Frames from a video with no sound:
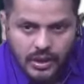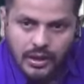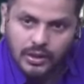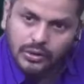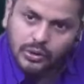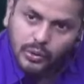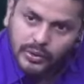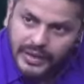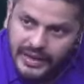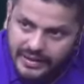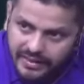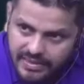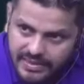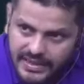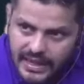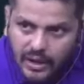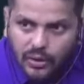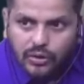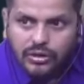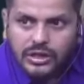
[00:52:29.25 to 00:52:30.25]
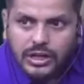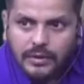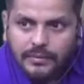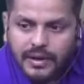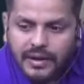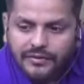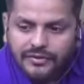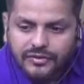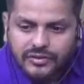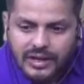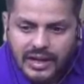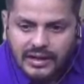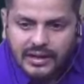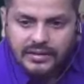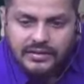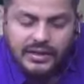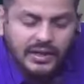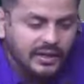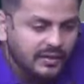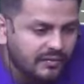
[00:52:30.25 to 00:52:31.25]
To get the outcome of
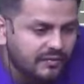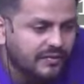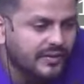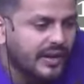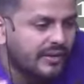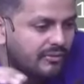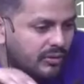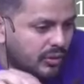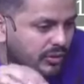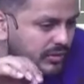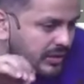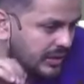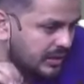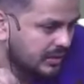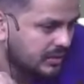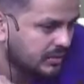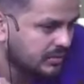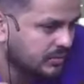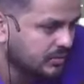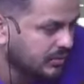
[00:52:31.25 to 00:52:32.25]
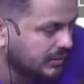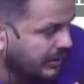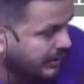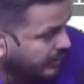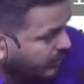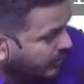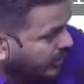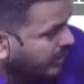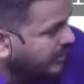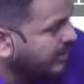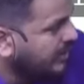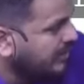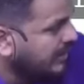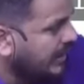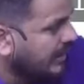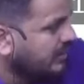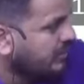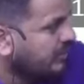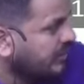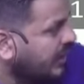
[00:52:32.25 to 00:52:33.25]
strategy, we have to think. So that is what that
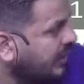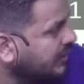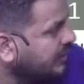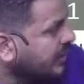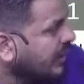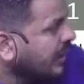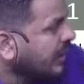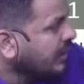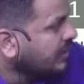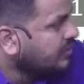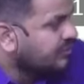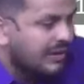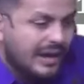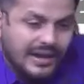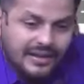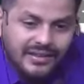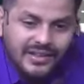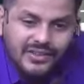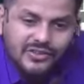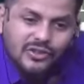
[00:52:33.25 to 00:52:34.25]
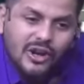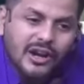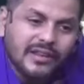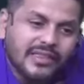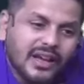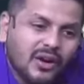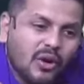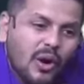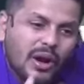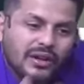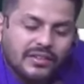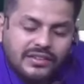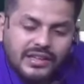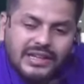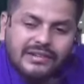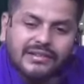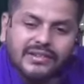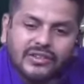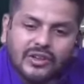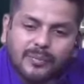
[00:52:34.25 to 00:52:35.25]
line says. Strategy is not the
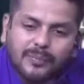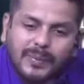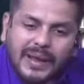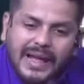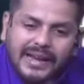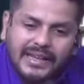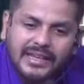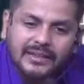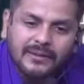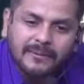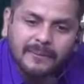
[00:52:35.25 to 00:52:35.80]
consequence of planning.